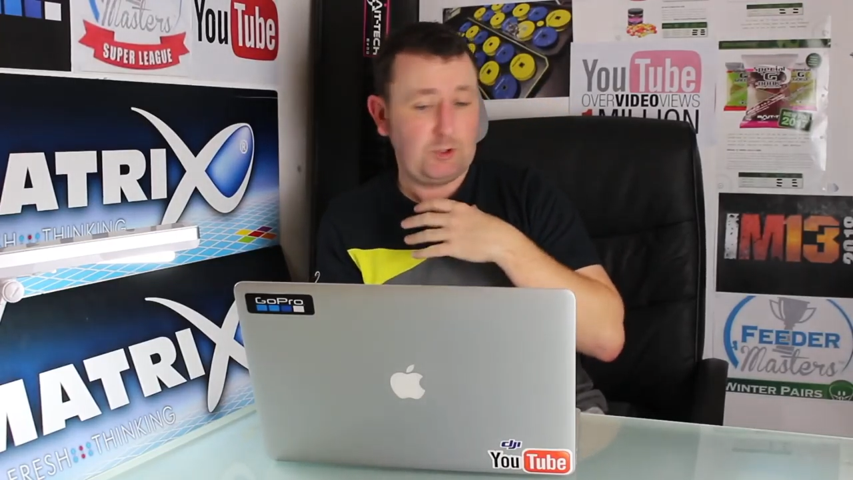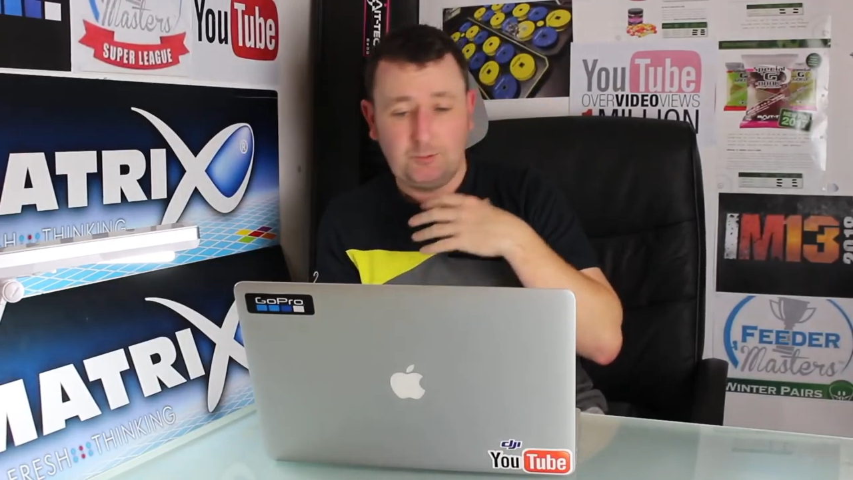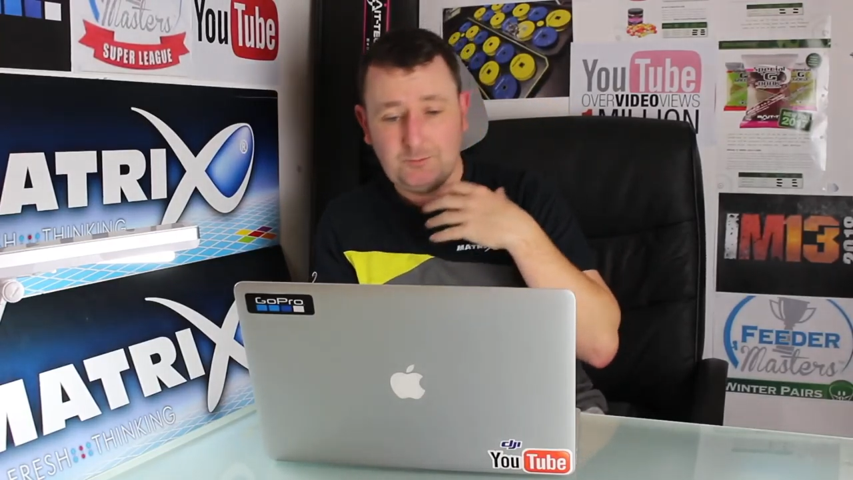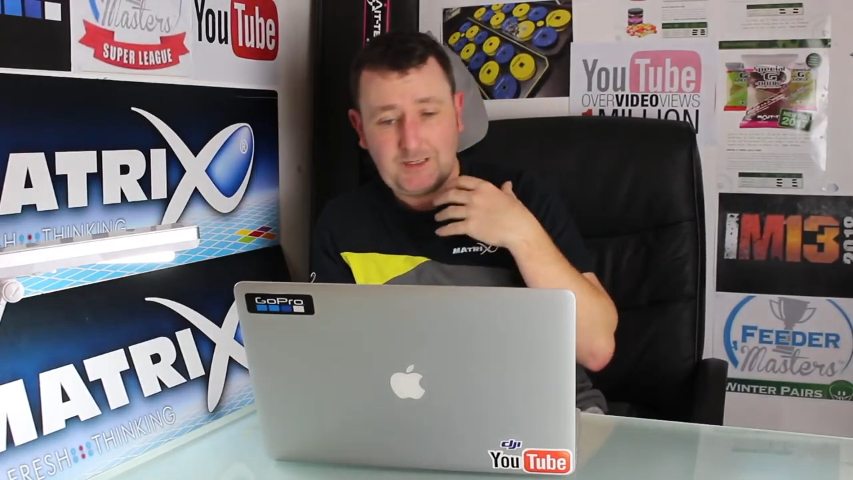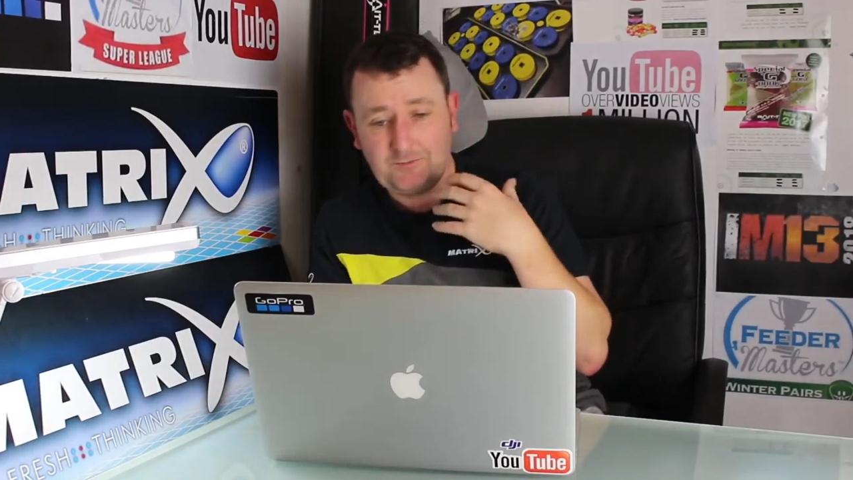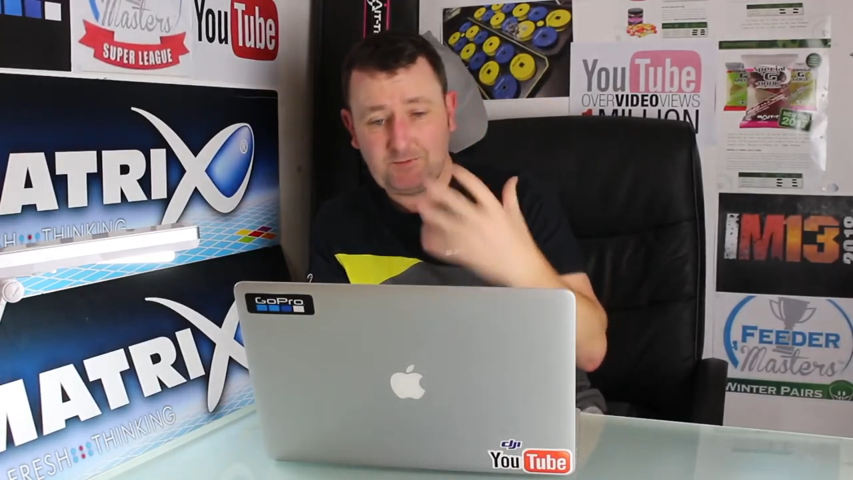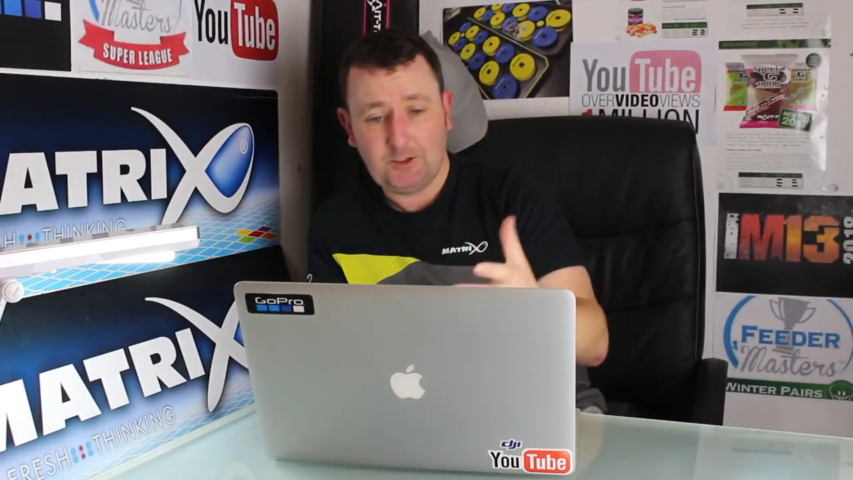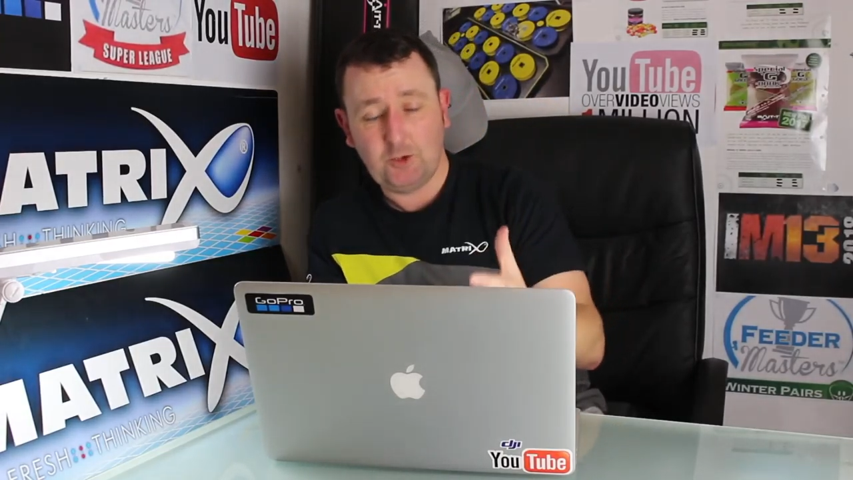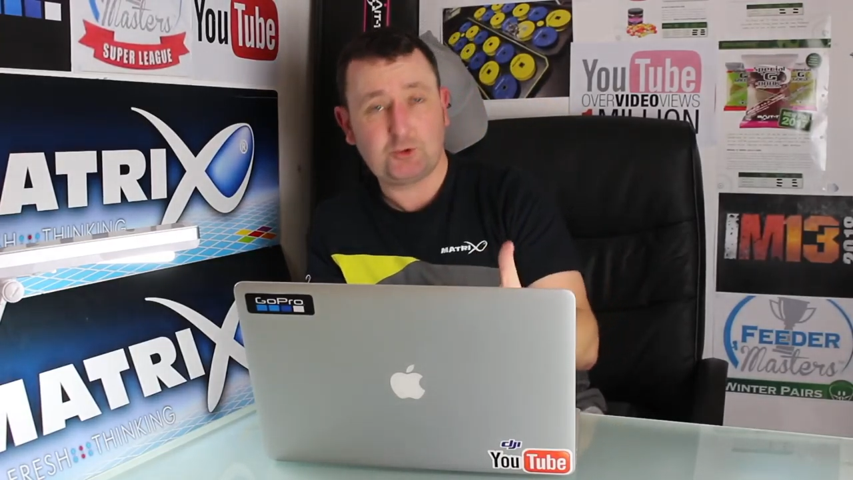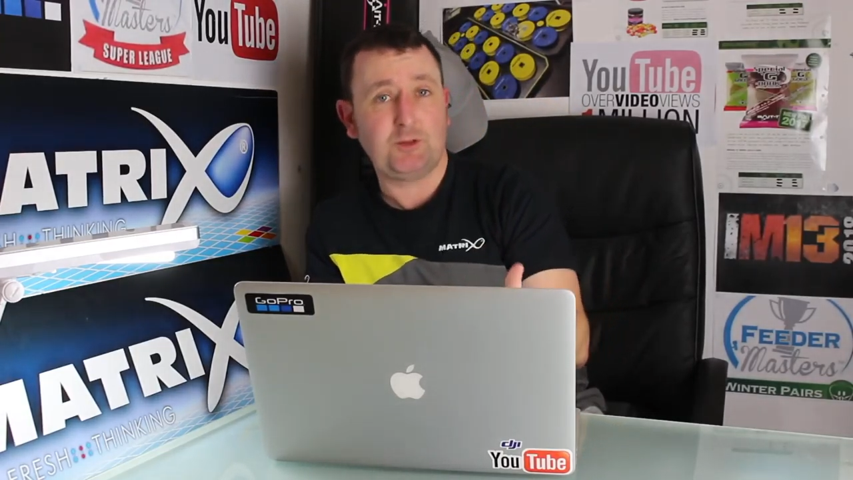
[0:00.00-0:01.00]
can make
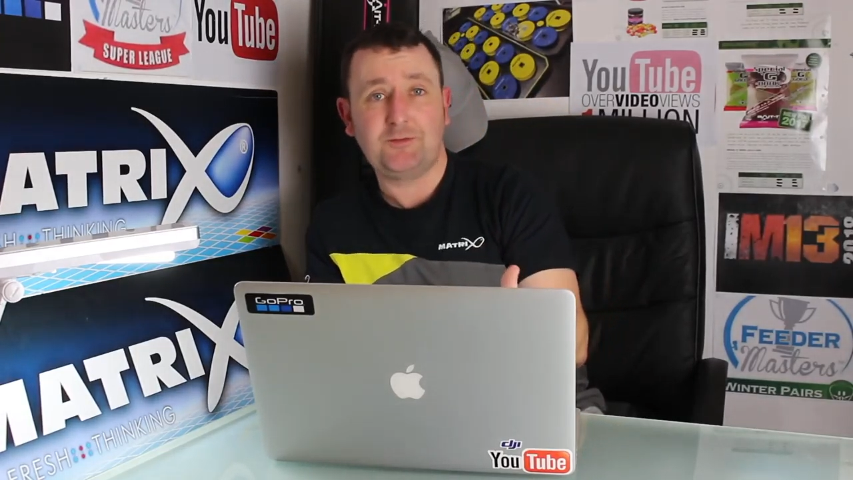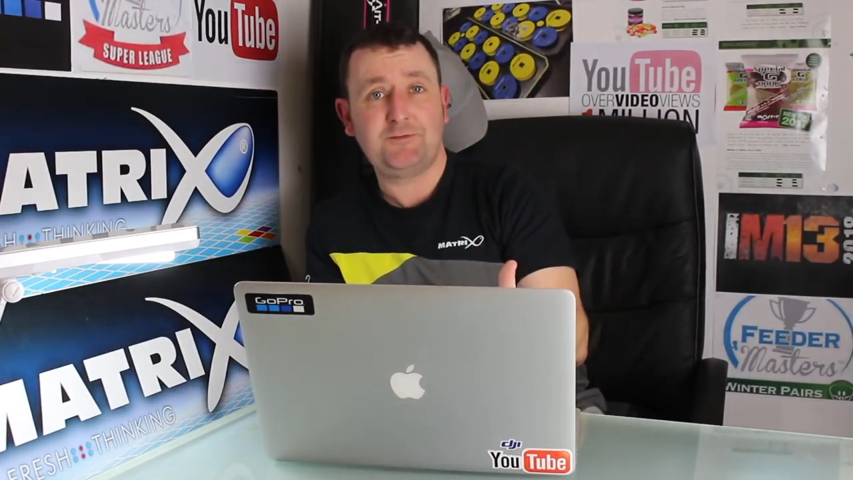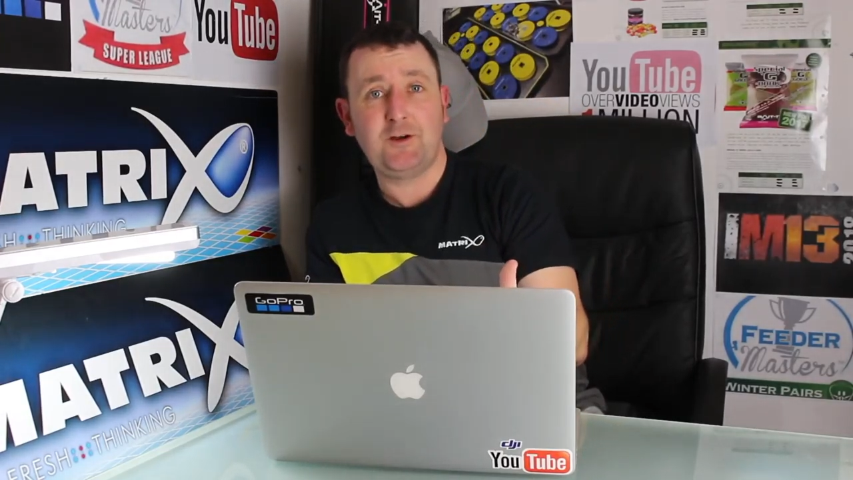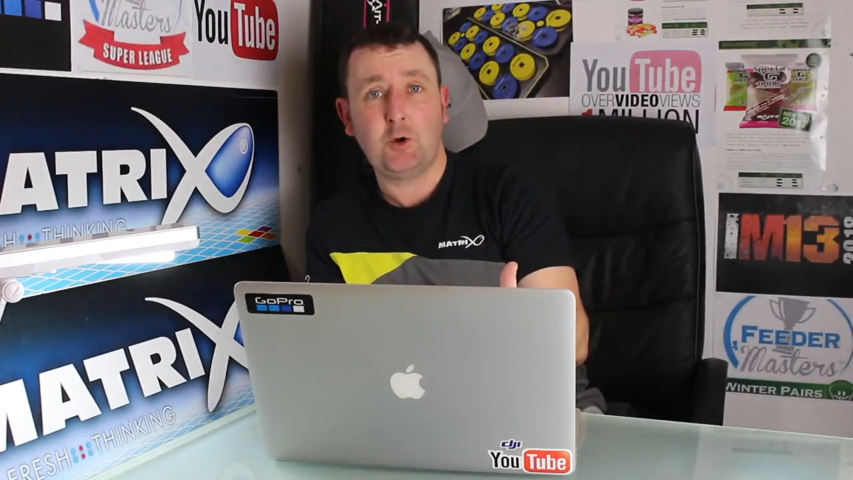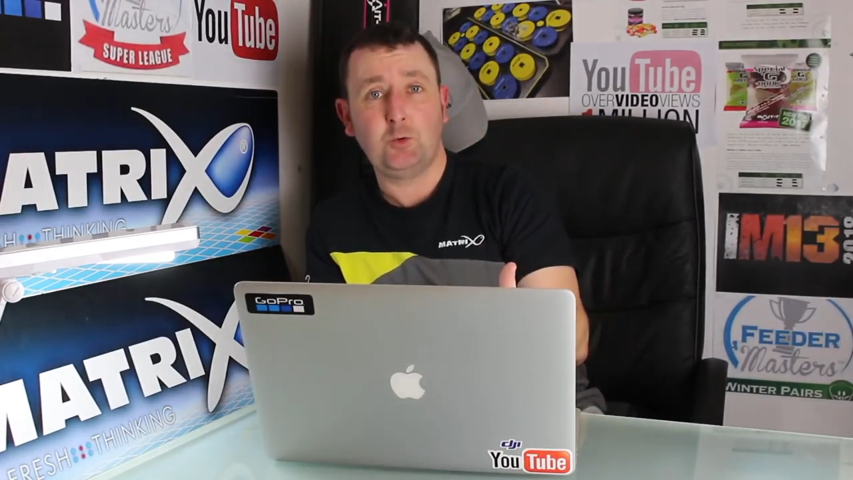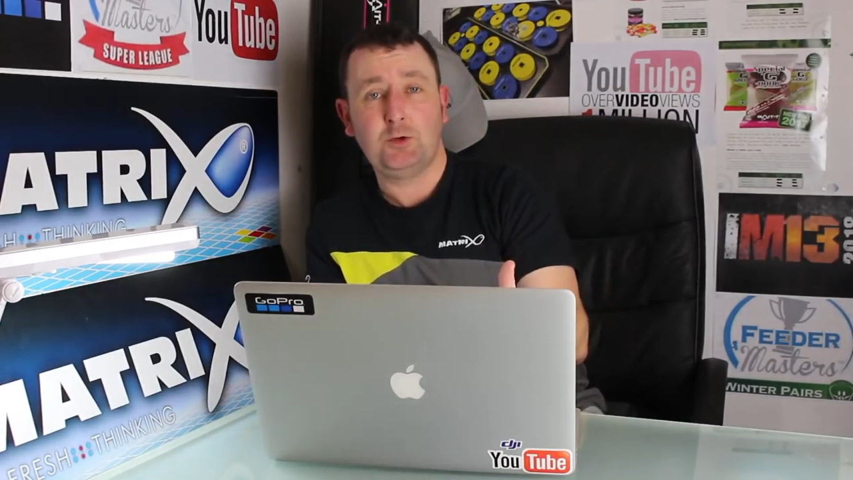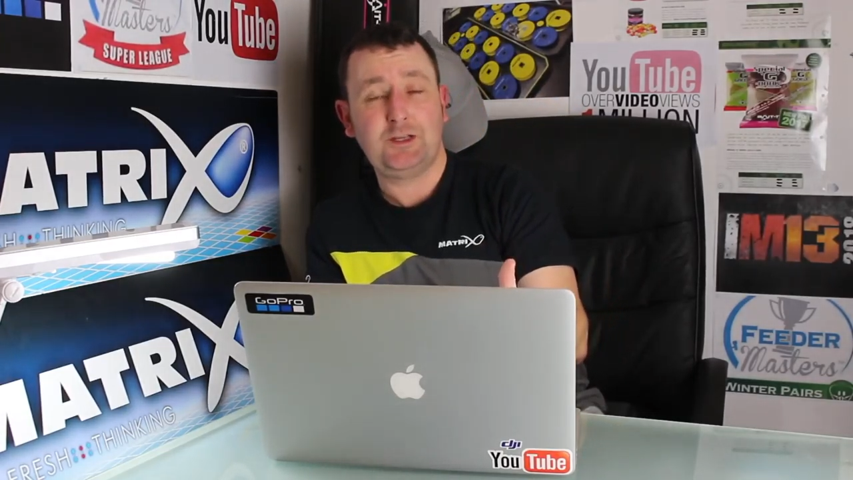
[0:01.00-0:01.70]
videos on the phone.